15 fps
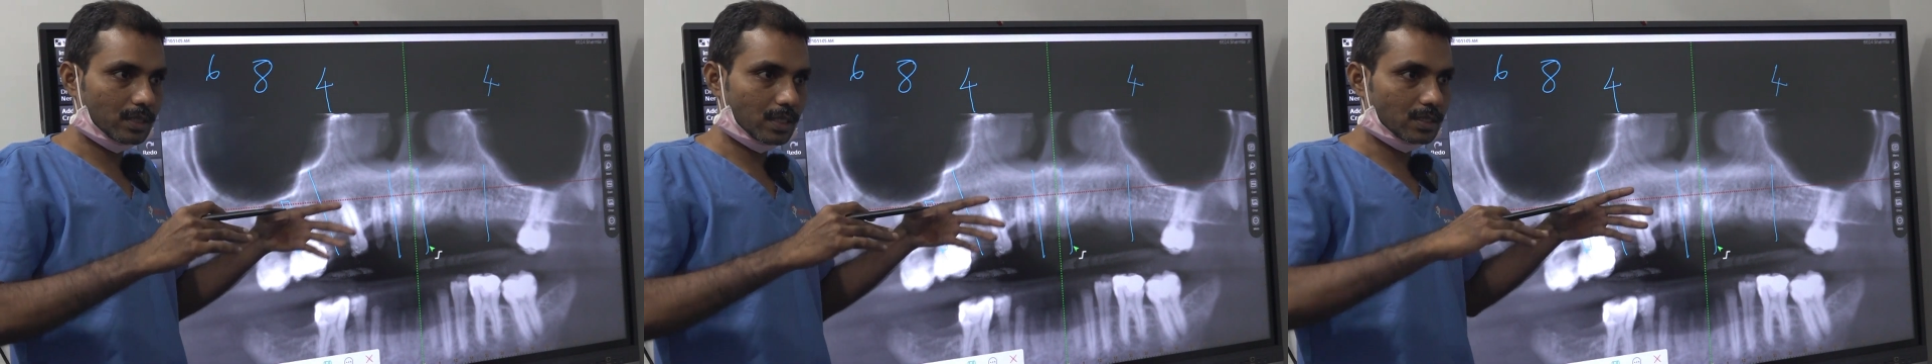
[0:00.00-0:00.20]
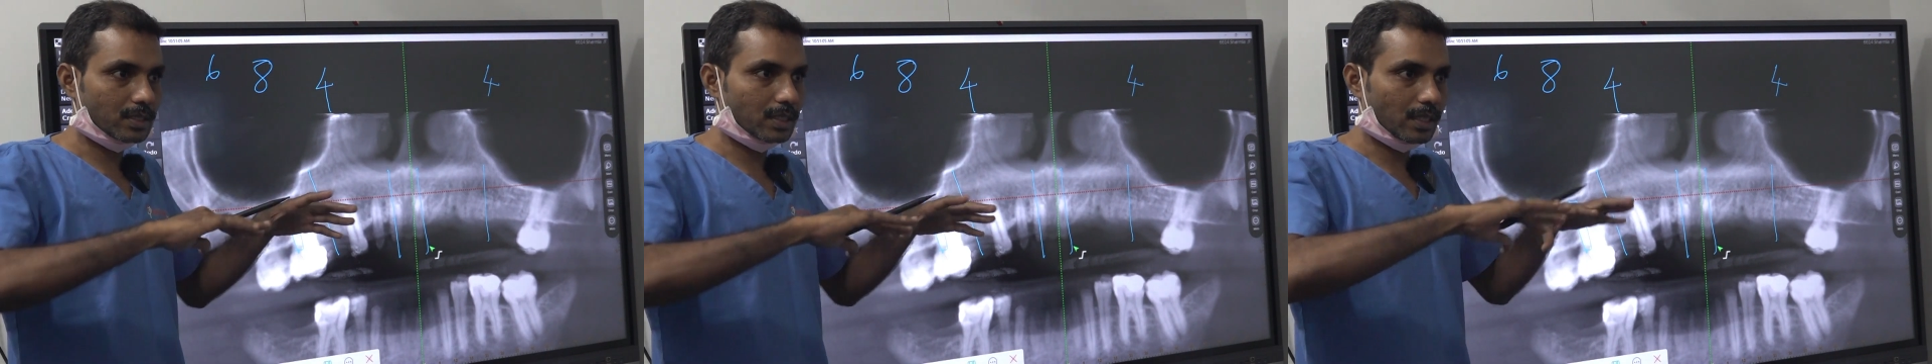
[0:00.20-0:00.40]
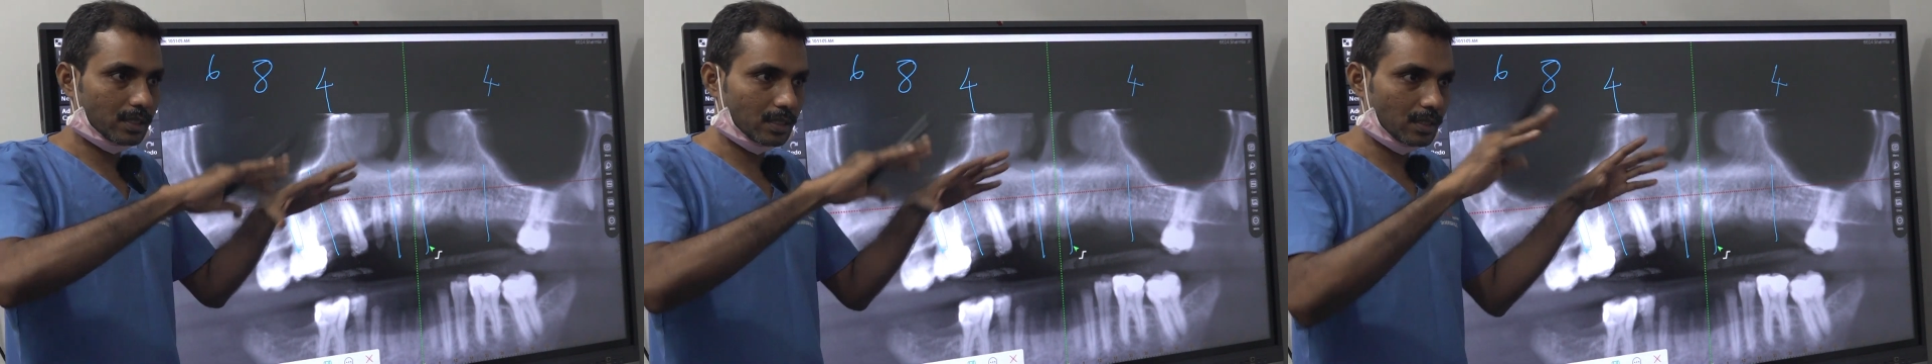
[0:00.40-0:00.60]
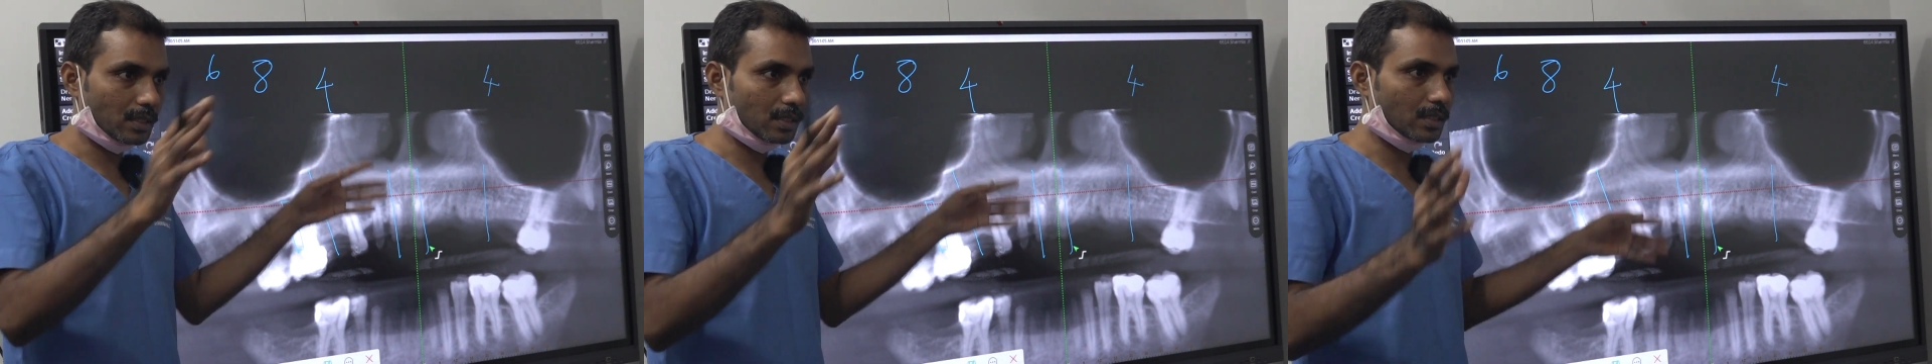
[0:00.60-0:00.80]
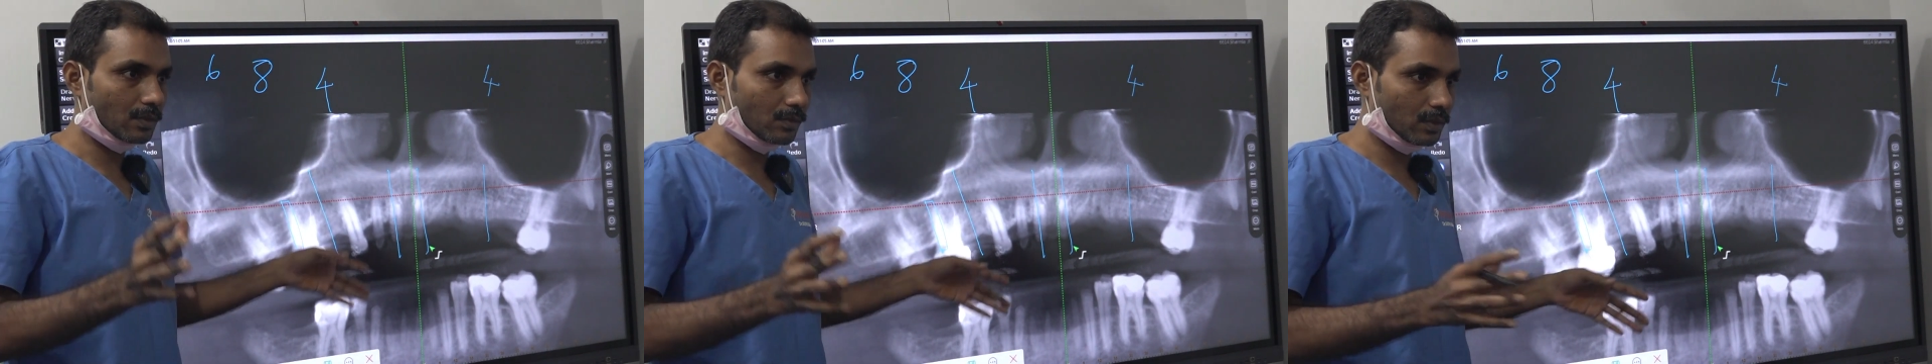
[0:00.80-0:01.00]
is extracted
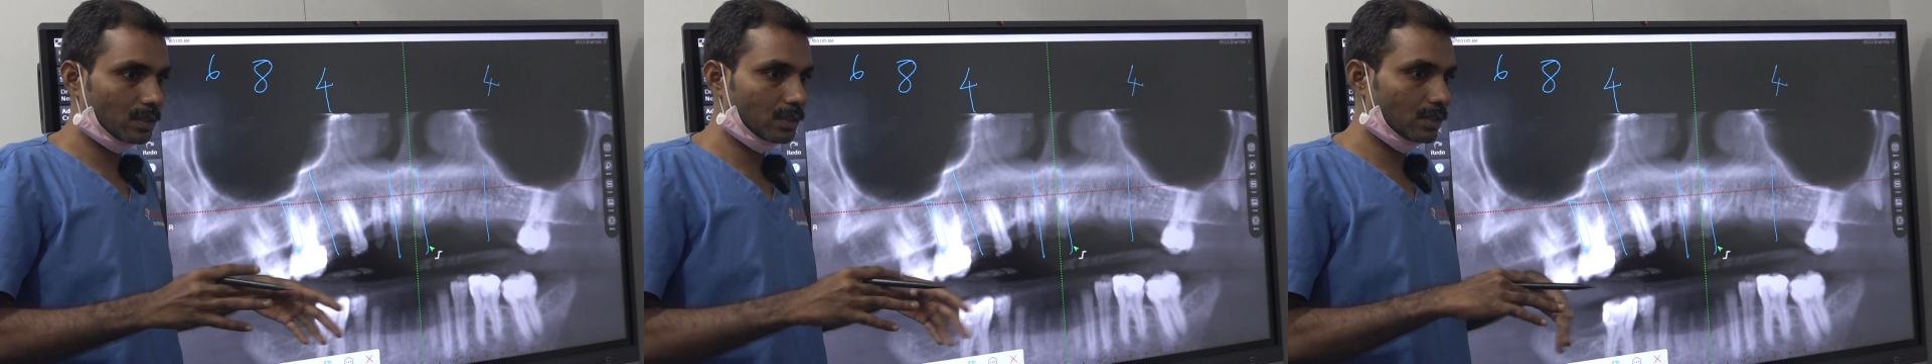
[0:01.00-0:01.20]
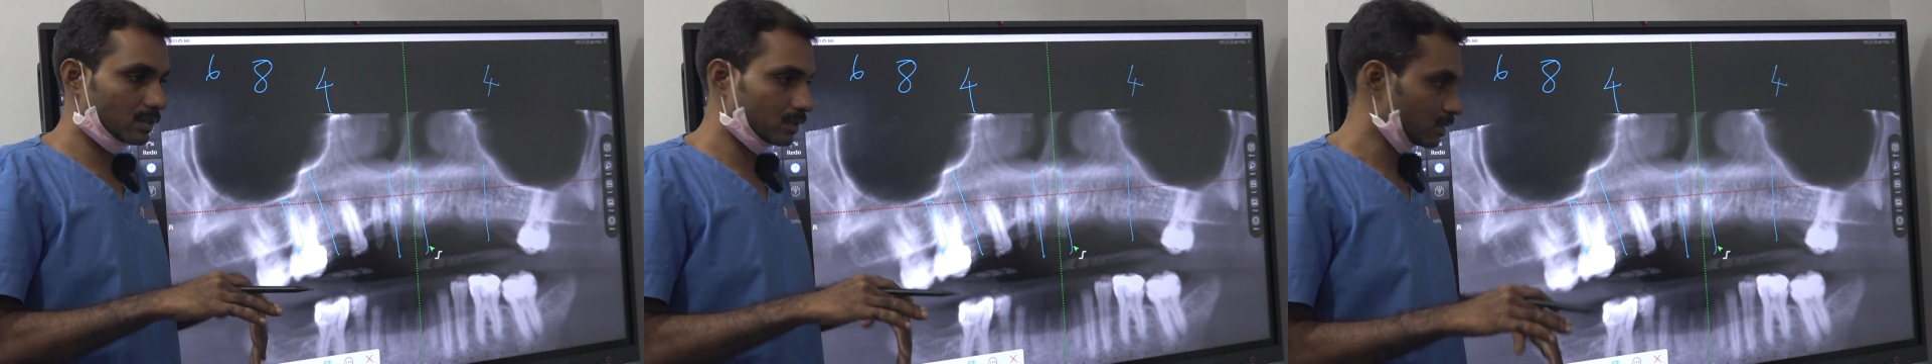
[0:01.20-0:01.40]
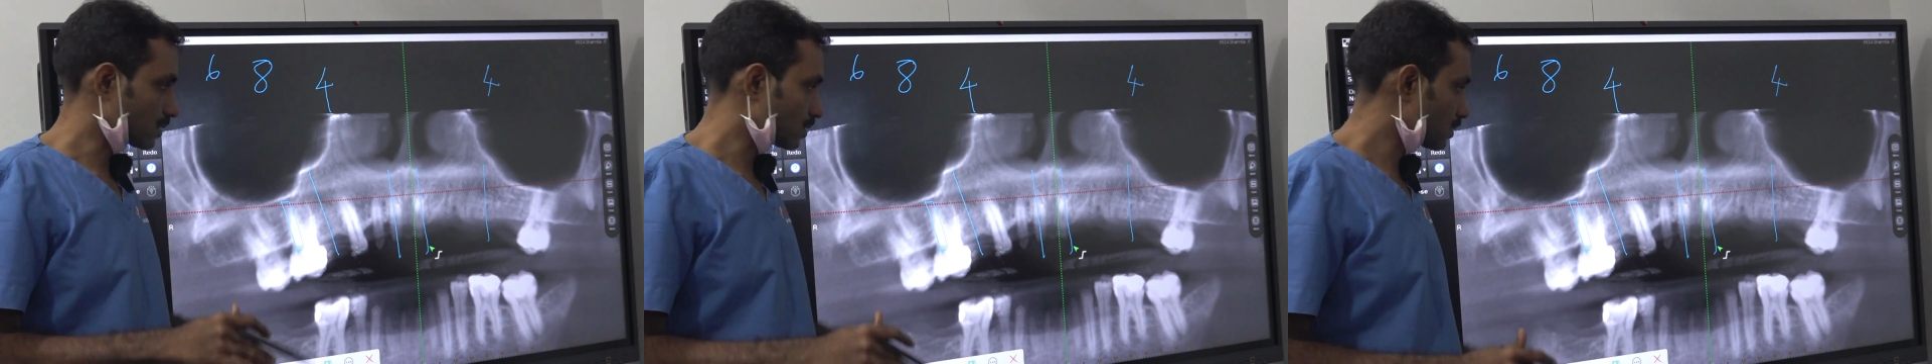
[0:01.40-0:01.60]
and everything is